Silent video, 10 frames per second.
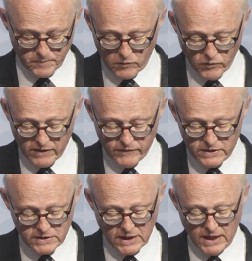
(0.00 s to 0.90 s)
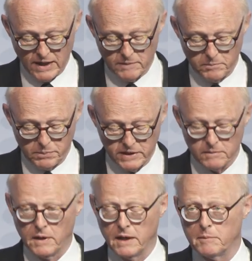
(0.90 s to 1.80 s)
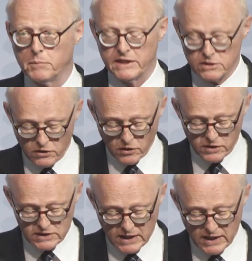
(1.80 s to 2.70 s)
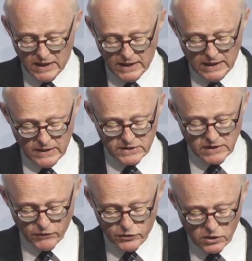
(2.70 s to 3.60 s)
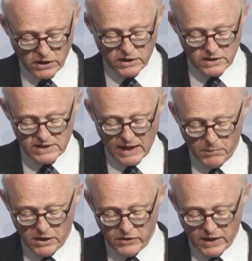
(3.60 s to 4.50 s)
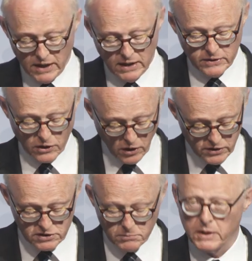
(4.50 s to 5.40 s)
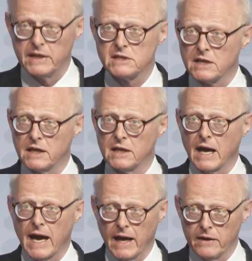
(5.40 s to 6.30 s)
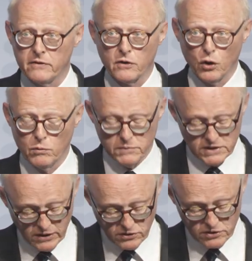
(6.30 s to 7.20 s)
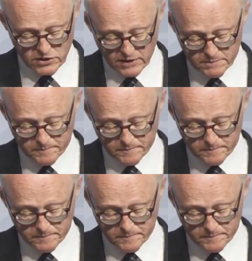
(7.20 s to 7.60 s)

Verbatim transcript: relevant uh, uh, police authority, the Civil Nuclear Constabulary, the College of Policing, and the Home Secretary.